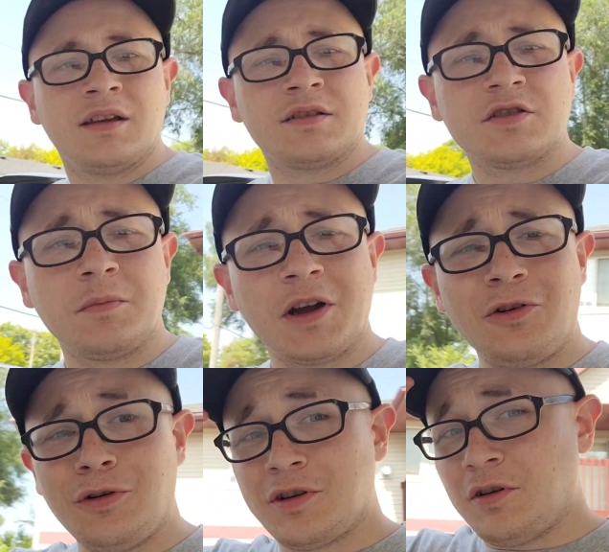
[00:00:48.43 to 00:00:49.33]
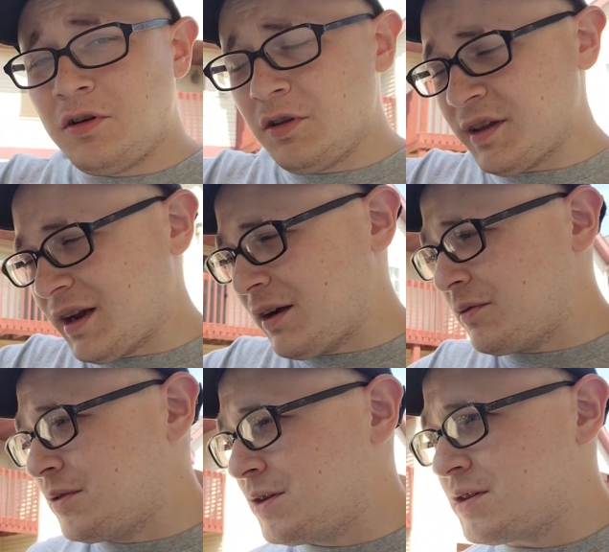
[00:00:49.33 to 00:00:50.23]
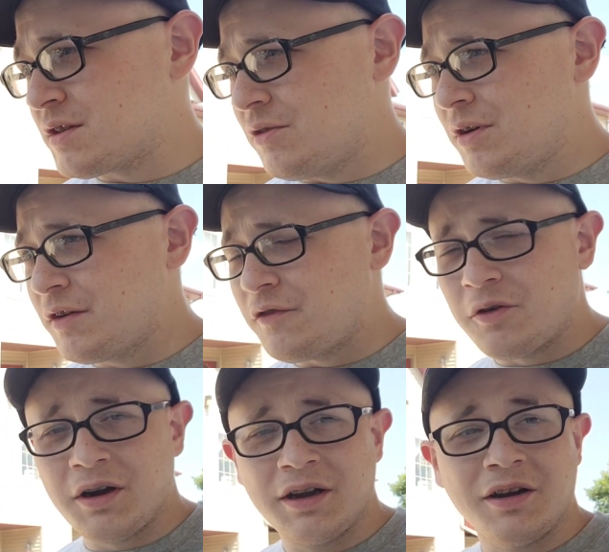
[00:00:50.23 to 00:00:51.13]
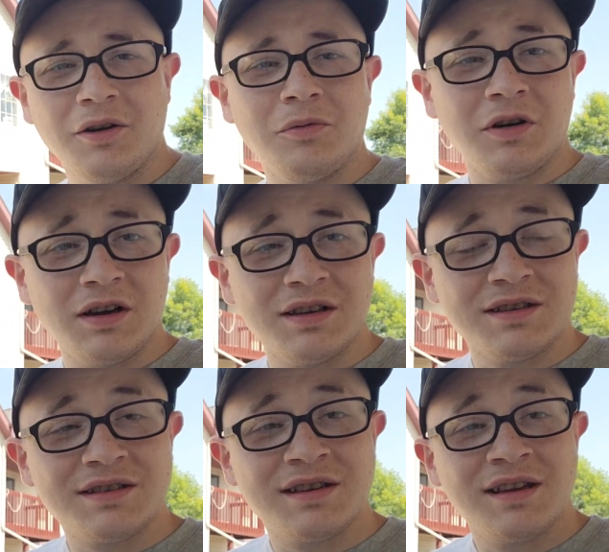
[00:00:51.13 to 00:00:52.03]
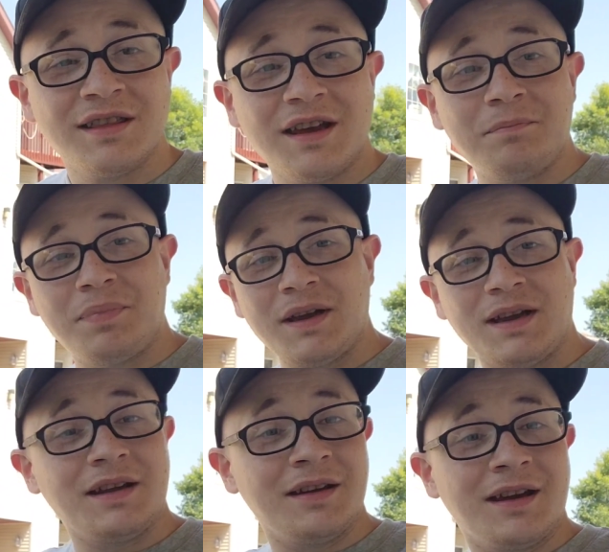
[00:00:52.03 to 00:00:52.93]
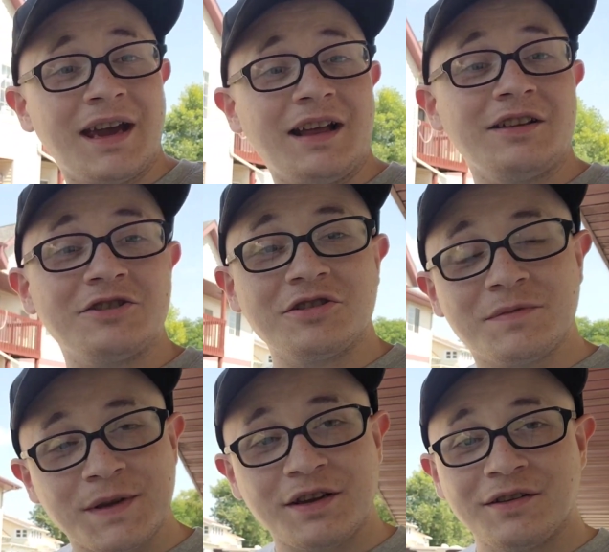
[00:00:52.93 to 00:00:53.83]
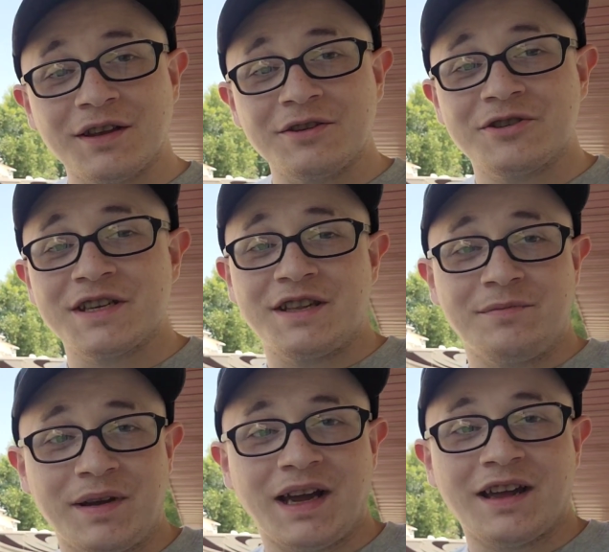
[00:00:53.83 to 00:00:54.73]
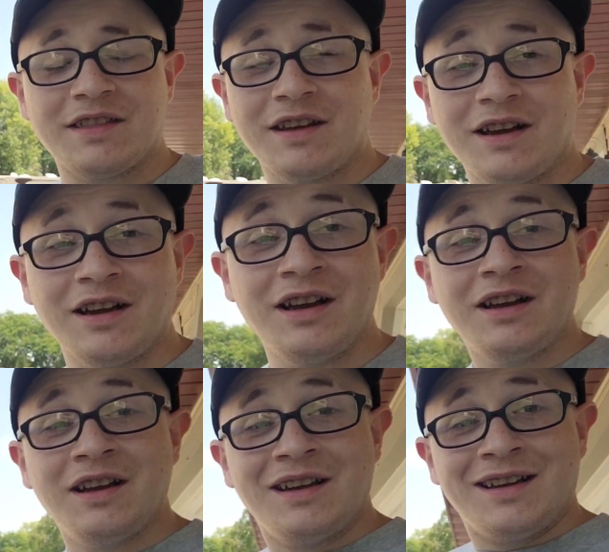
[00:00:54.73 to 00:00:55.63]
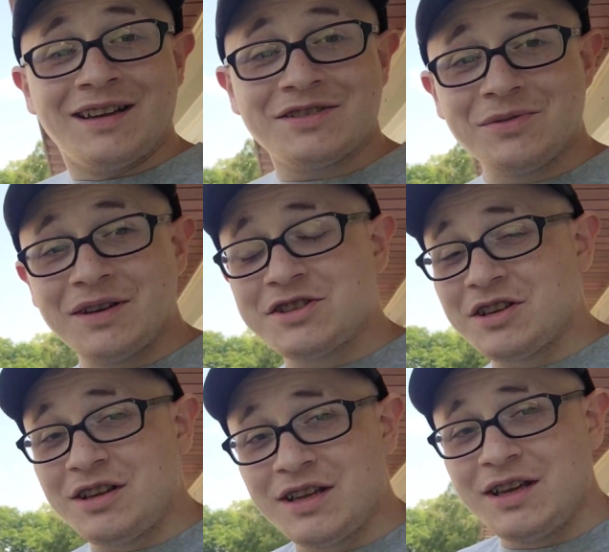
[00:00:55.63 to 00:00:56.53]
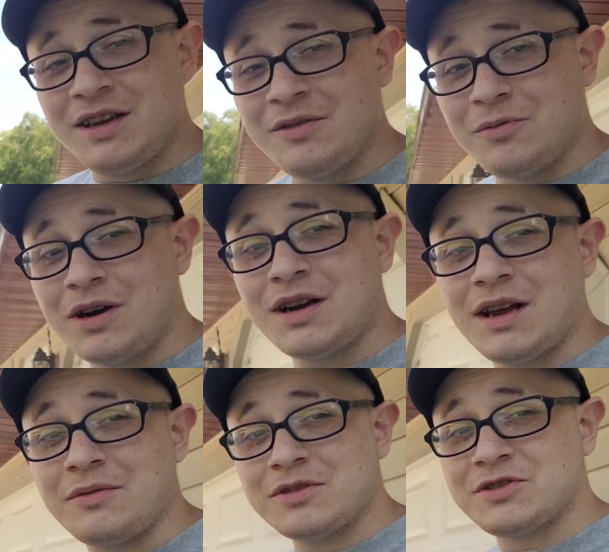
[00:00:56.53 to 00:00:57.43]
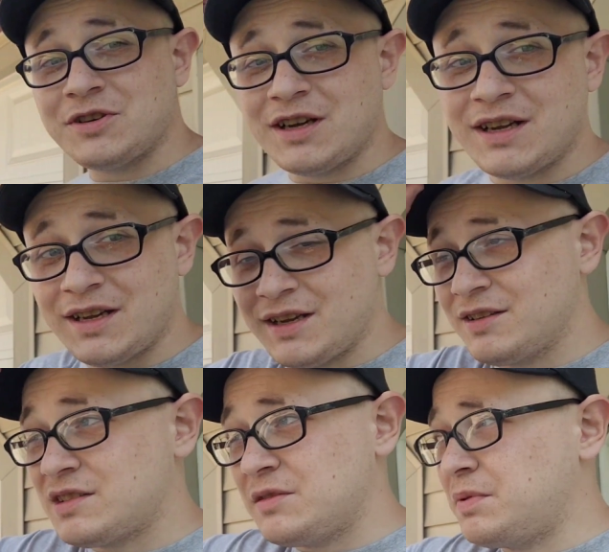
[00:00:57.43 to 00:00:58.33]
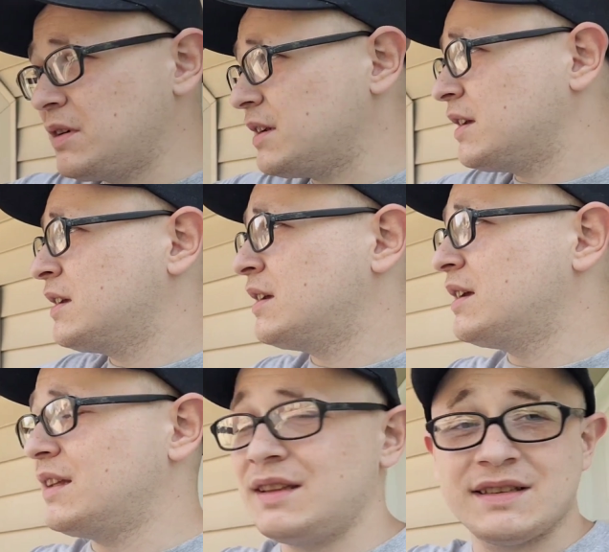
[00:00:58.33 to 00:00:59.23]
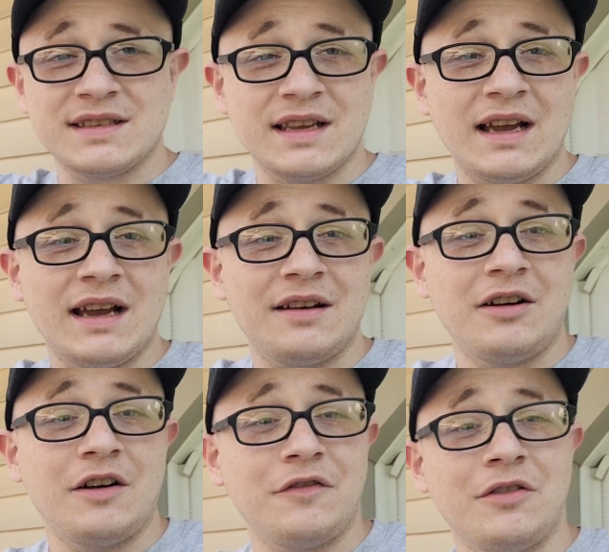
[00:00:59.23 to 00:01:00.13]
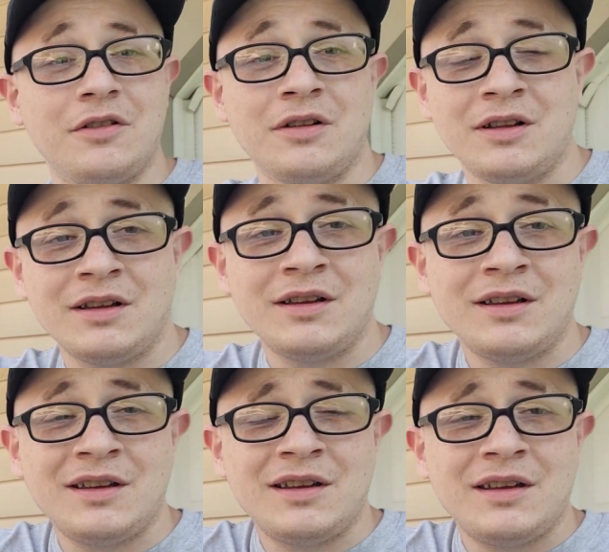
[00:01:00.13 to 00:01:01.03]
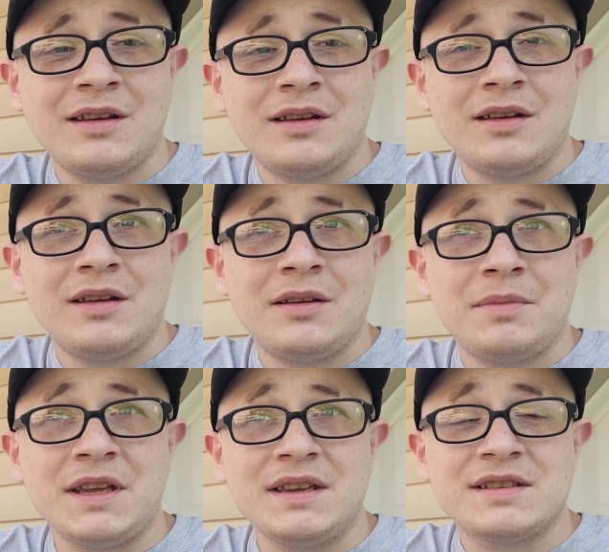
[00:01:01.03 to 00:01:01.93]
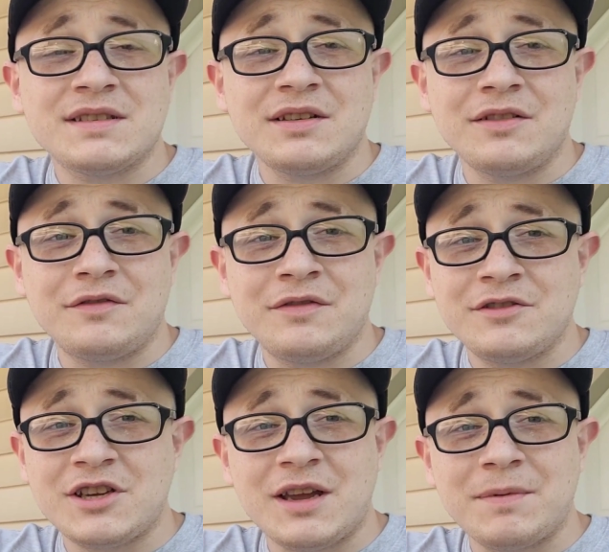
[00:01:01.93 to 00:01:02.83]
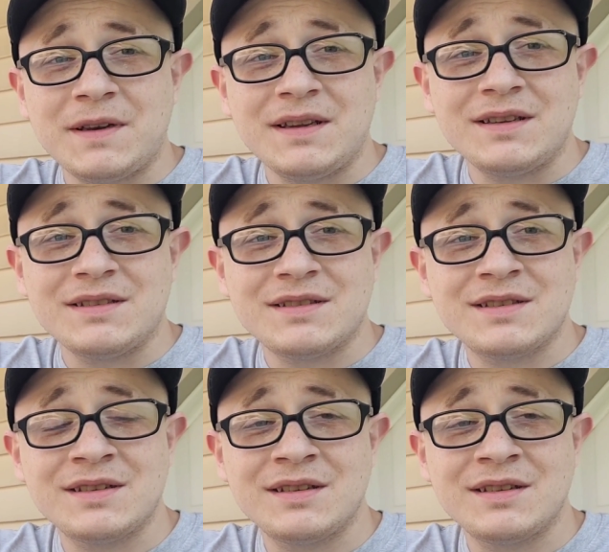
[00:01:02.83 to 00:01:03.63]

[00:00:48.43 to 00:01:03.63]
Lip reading: So my whole goal that I was going for here was that big Hallinger speaker that you see in the back there is originally what I was trying to put in this god-awful piece of Japanese,